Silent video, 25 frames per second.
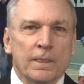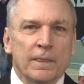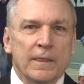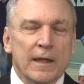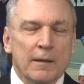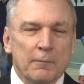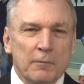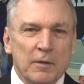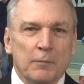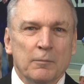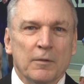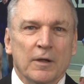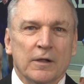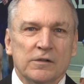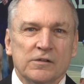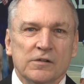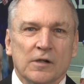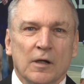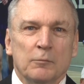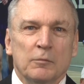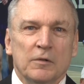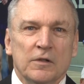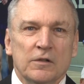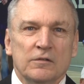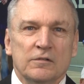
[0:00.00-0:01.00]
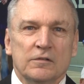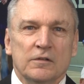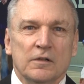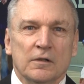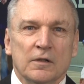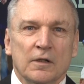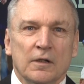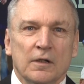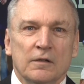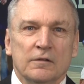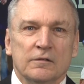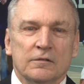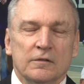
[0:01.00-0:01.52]
that made my job easy
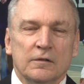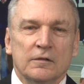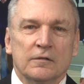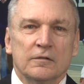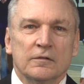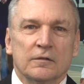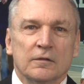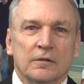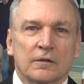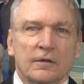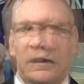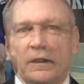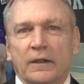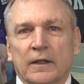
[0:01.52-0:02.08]
in Hastings.